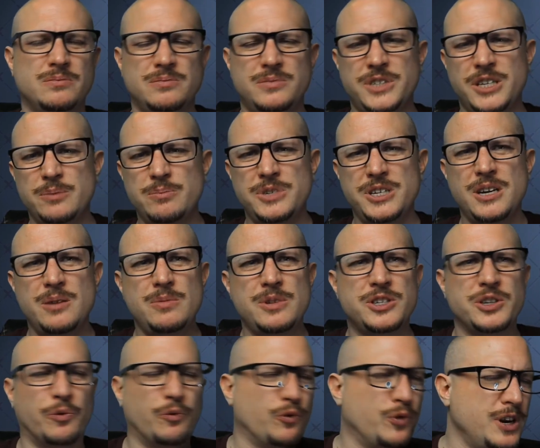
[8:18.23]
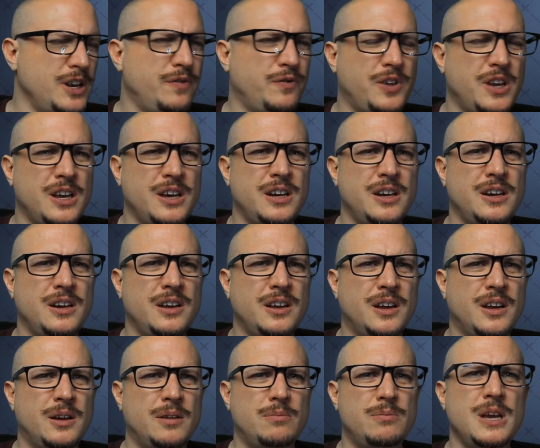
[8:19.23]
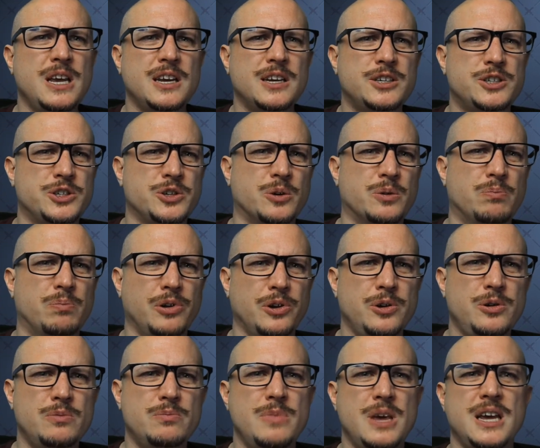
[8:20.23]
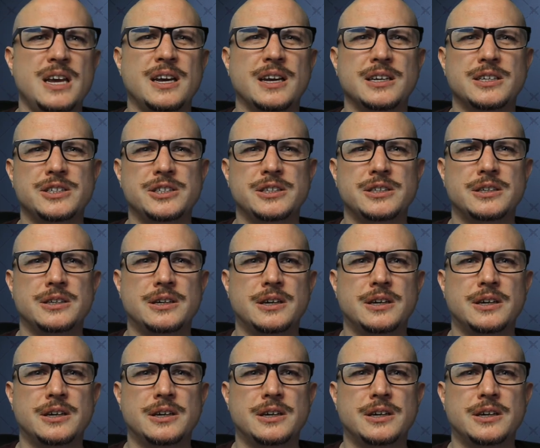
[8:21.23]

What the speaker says: Tim is a Reefkin mage, so a blue mage.